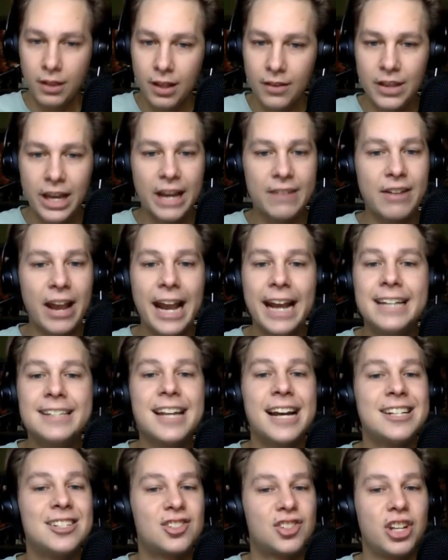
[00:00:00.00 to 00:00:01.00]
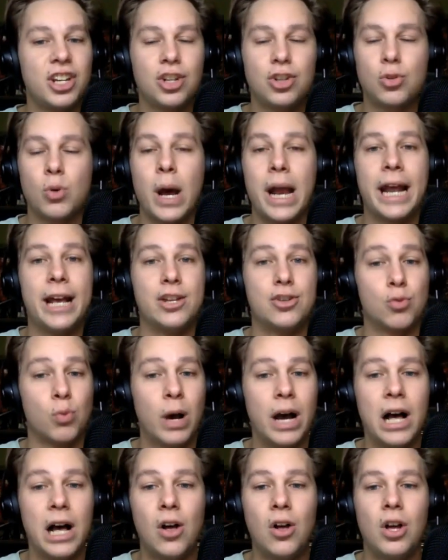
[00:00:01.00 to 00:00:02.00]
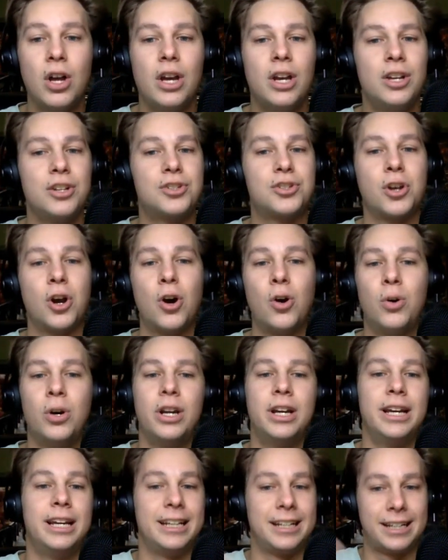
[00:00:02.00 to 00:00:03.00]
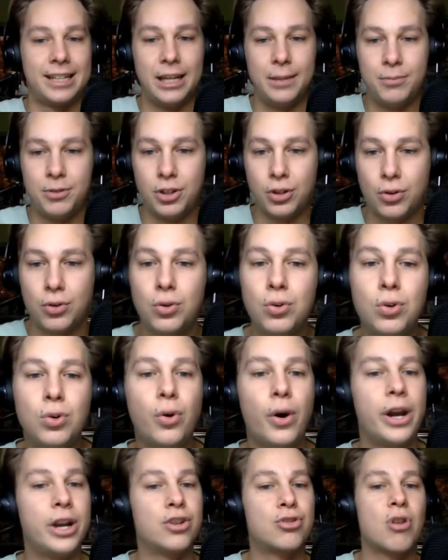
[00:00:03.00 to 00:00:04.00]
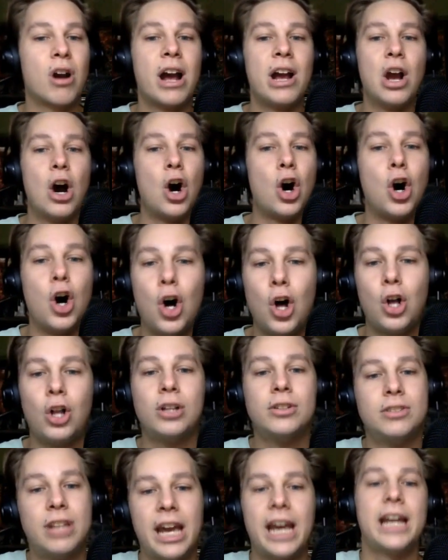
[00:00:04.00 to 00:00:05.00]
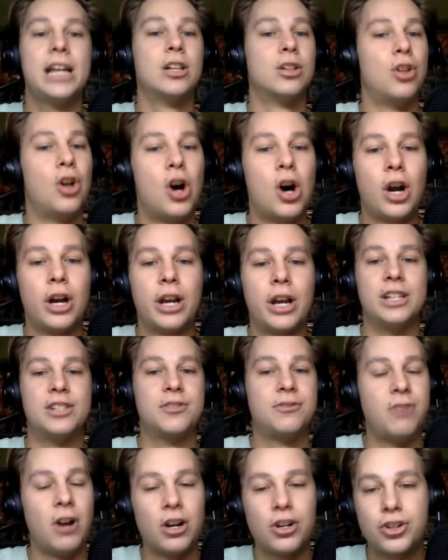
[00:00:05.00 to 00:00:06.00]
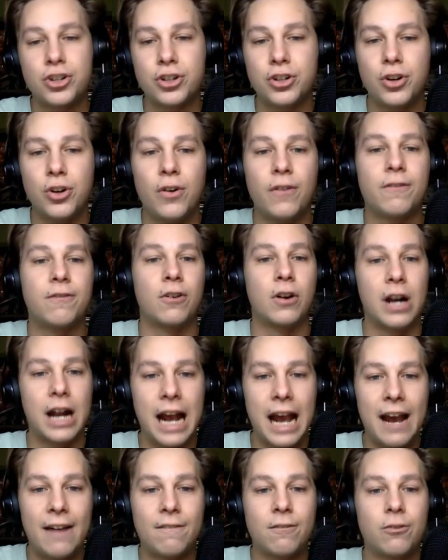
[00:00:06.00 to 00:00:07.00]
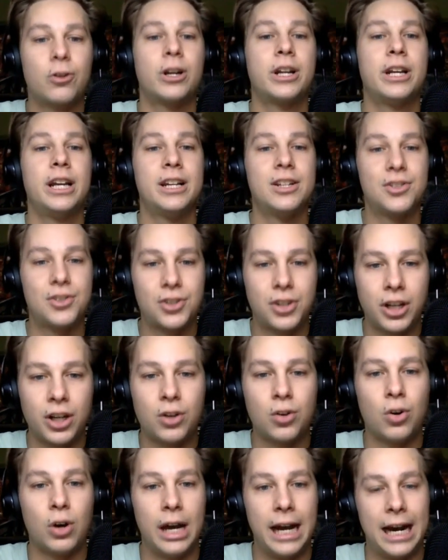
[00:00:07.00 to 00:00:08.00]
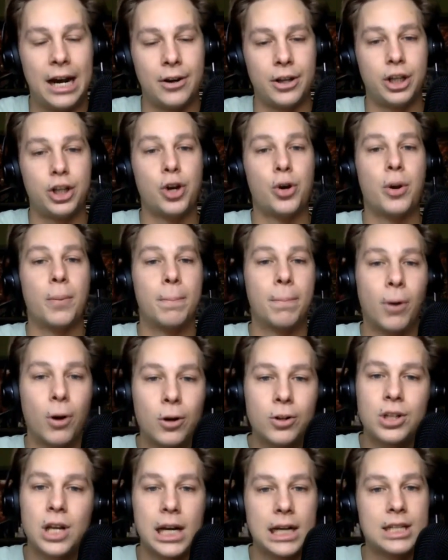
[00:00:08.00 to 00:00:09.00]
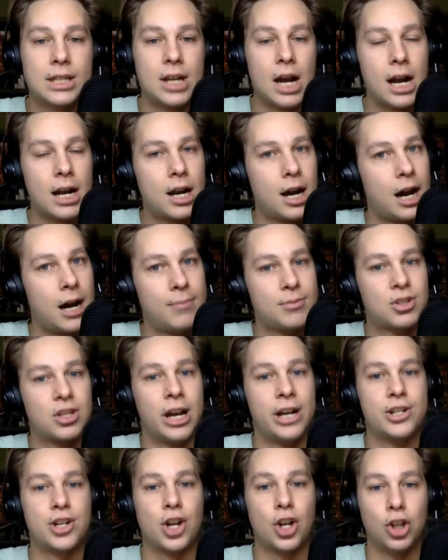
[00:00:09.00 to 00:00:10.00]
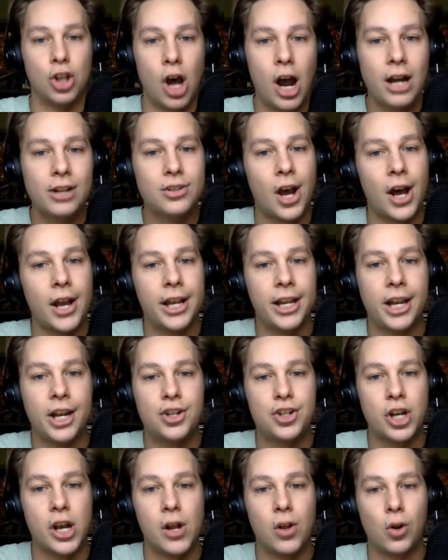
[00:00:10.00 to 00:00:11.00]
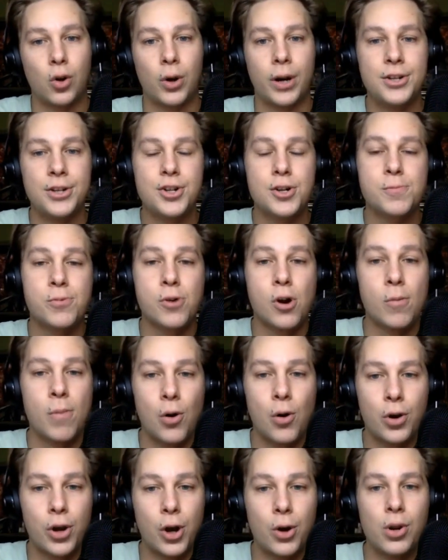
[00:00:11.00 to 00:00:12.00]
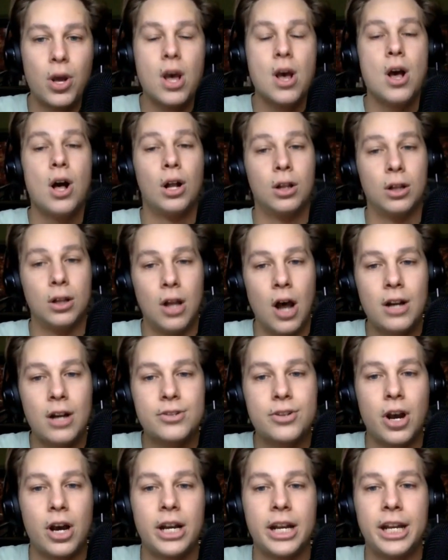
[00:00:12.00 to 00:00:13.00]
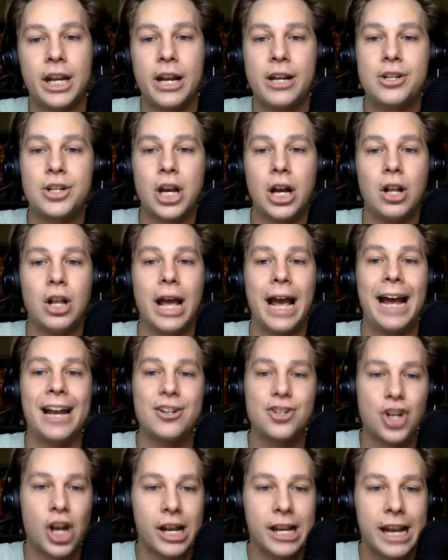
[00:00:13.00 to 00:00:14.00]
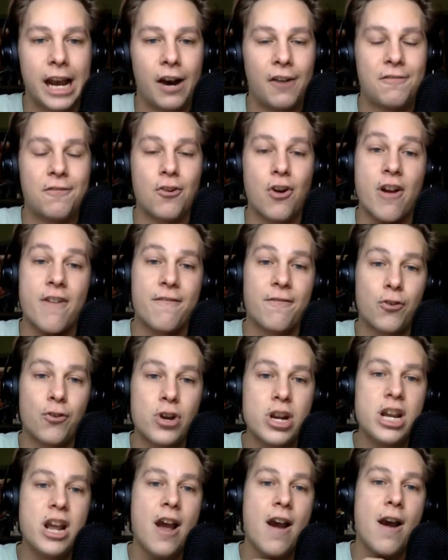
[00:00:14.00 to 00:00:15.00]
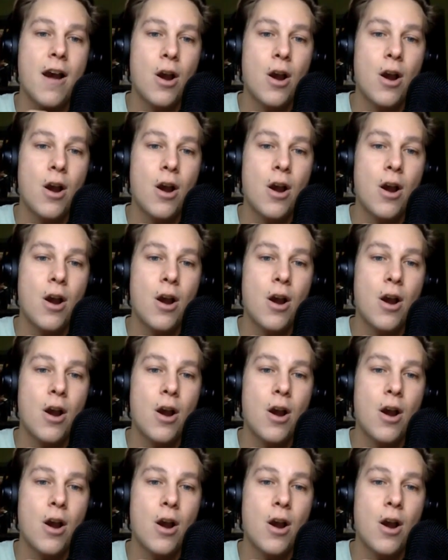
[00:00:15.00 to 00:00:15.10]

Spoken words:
They have anti-stink sweat as well, so it keeps you cool and dry all day long. It's functional for every single outing. Go to birddogs.com/lockedonNHL or enter promo code LockedOnNHL at checkout for a free